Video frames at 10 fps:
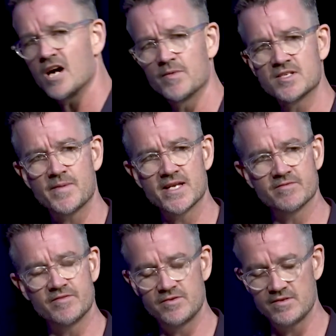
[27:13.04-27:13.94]
in the space of
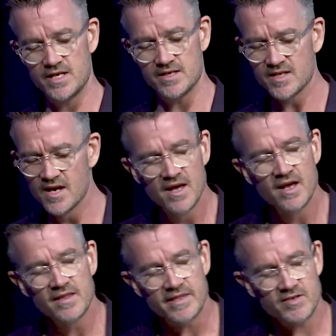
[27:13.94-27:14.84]
a few years.
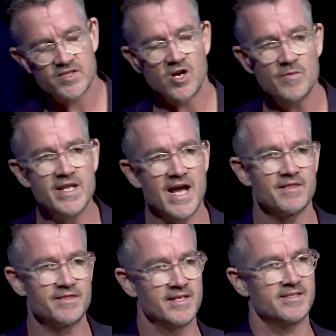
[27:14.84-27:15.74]
There are so many other
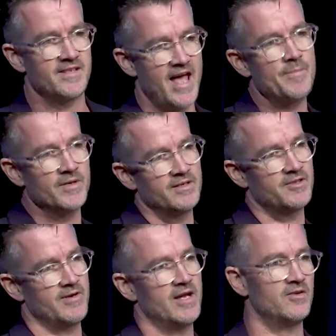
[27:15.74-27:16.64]
things that's happened
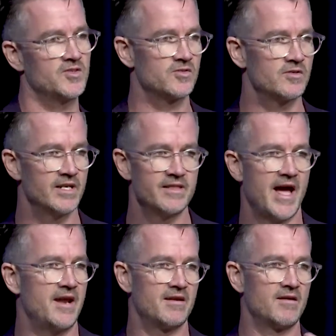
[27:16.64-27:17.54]
throughout her story
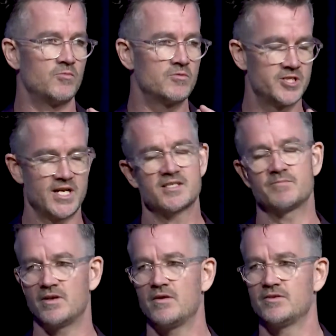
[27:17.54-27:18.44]
that will just
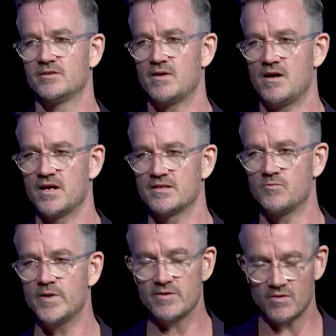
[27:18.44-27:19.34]
blow your mind.
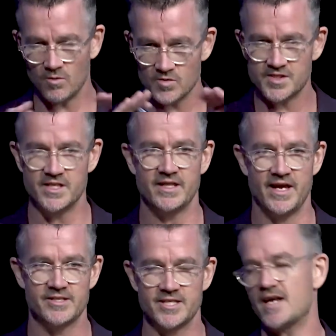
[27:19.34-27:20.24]
We were all sitting there
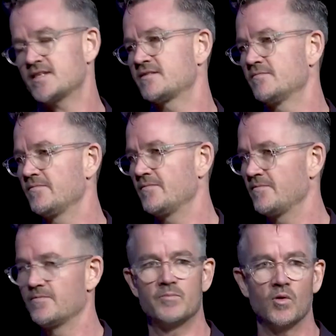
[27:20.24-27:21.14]
just
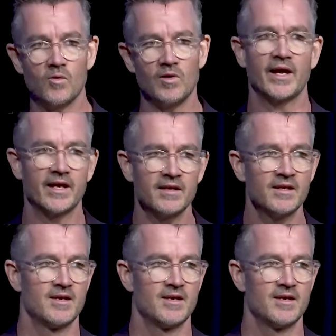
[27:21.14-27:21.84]
bawling,